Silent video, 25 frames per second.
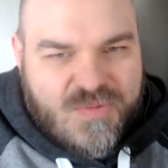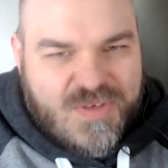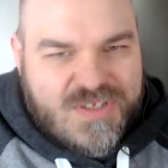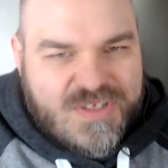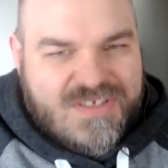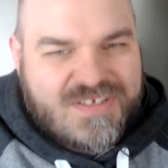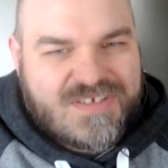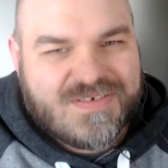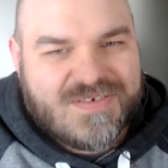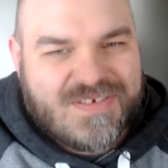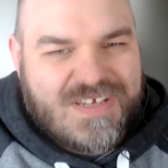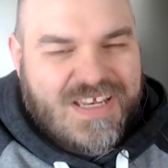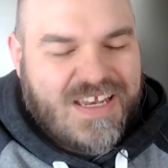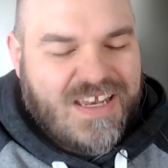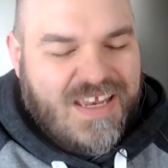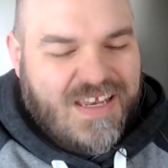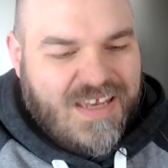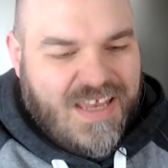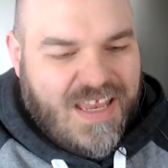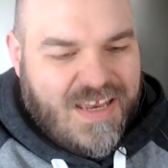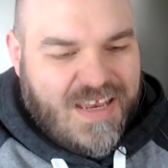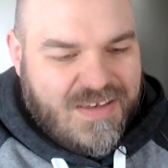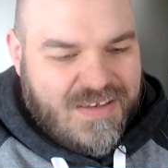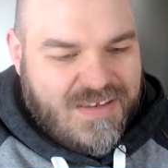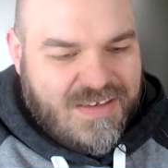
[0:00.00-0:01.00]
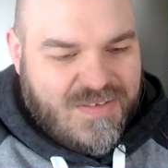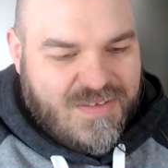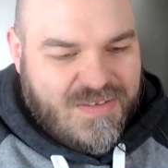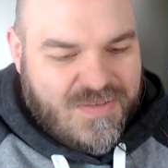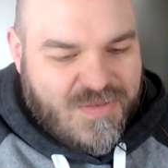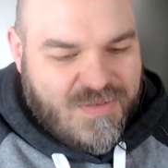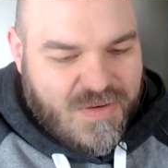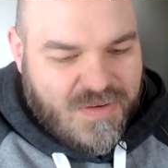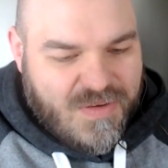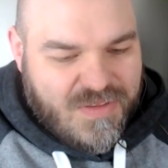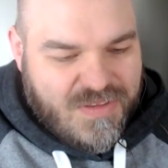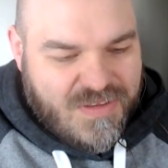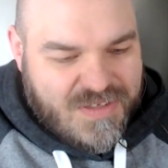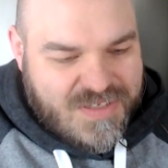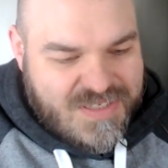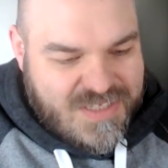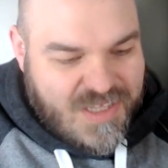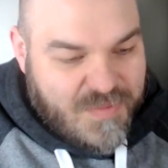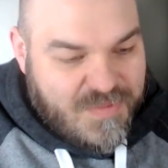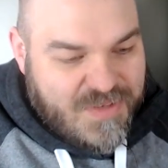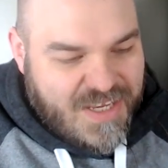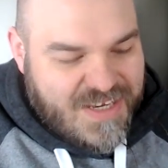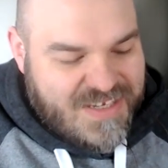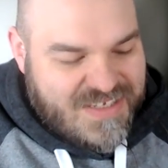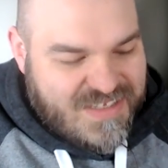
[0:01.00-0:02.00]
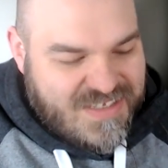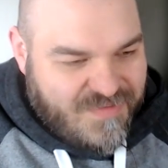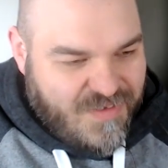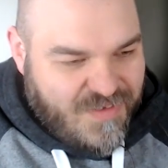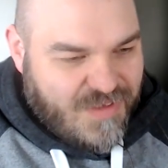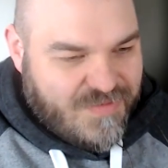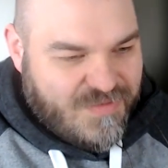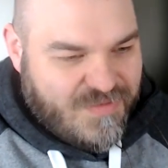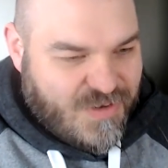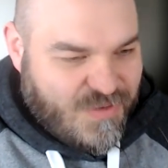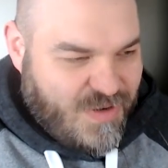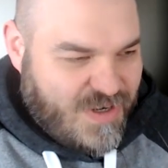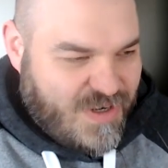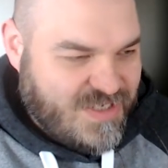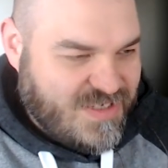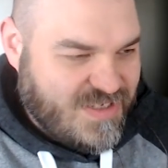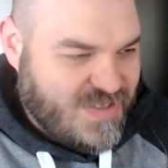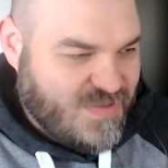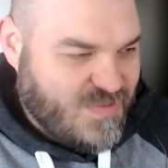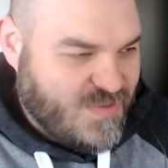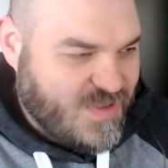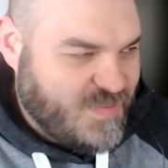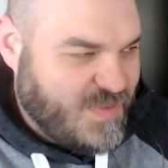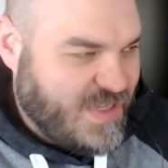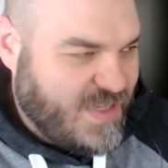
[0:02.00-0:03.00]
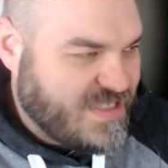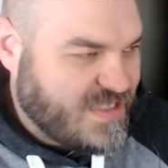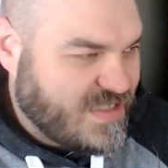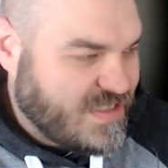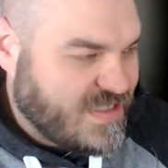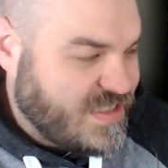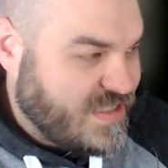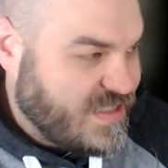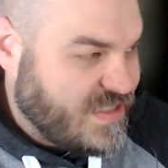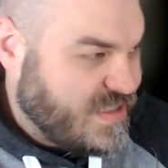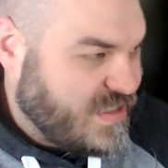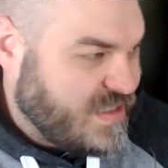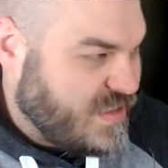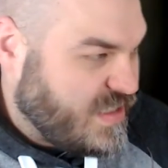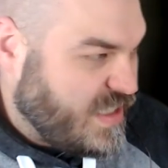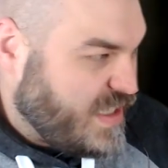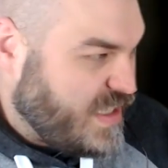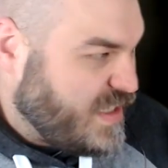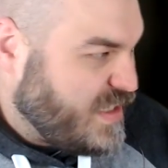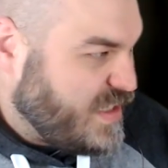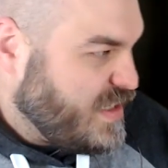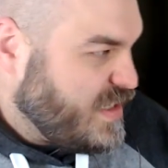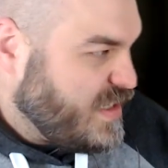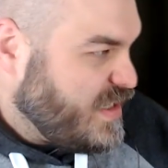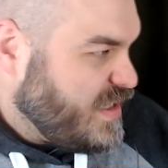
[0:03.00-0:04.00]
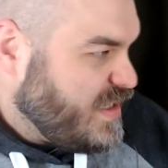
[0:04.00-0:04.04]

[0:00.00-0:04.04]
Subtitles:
What's," and the subtext of all of her questions was basically that